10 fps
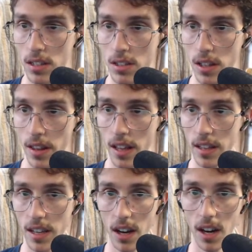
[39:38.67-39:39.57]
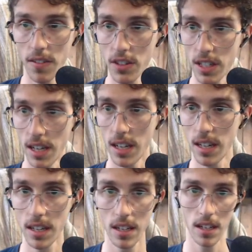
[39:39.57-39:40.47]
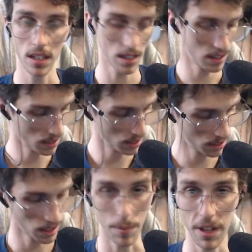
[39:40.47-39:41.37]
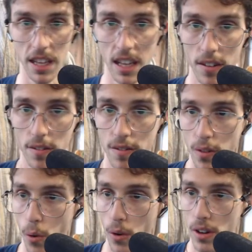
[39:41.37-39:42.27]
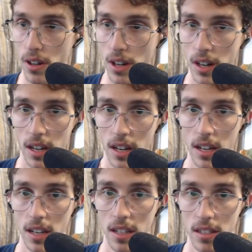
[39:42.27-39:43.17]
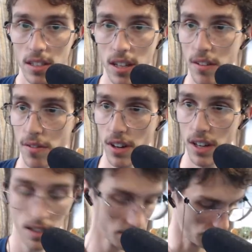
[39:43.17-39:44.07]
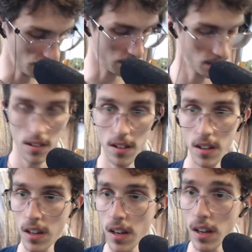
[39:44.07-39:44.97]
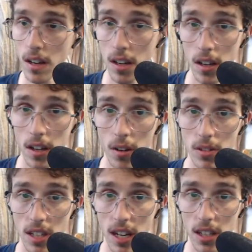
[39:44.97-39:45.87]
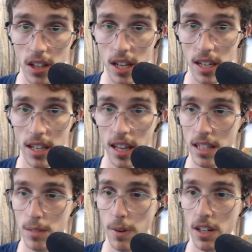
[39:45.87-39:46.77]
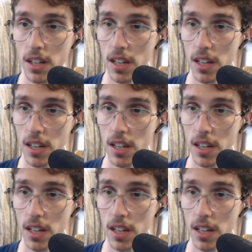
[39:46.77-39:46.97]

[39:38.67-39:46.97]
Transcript: So then the offset, can I make it like 4 instead of 5? Yeah. That look like, yeah, that's better.